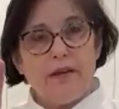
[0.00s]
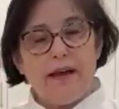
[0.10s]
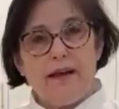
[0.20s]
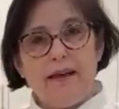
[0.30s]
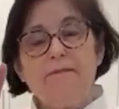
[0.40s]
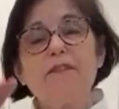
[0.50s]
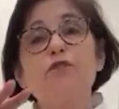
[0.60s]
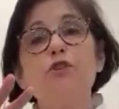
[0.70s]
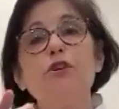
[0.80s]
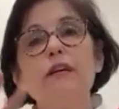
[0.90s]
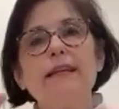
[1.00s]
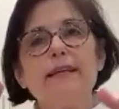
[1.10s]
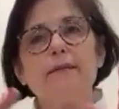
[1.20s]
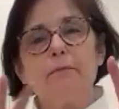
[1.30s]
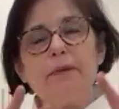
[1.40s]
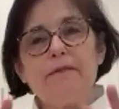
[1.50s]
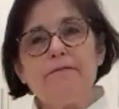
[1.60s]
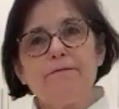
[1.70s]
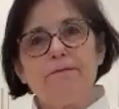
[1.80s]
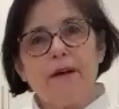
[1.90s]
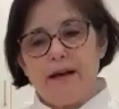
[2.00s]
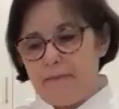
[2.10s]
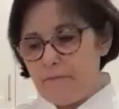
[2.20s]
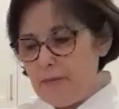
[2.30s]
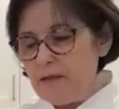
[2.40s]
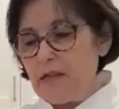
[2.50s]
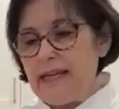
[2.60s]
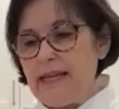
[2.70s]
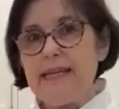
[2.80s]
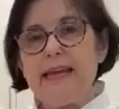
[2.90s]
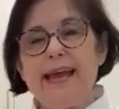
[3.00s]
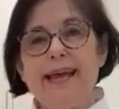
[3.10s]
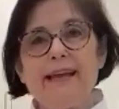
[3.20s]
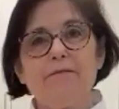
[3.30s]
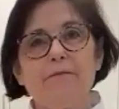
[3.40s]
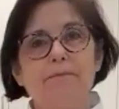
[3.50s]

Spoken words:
If it's good, it'll be milky and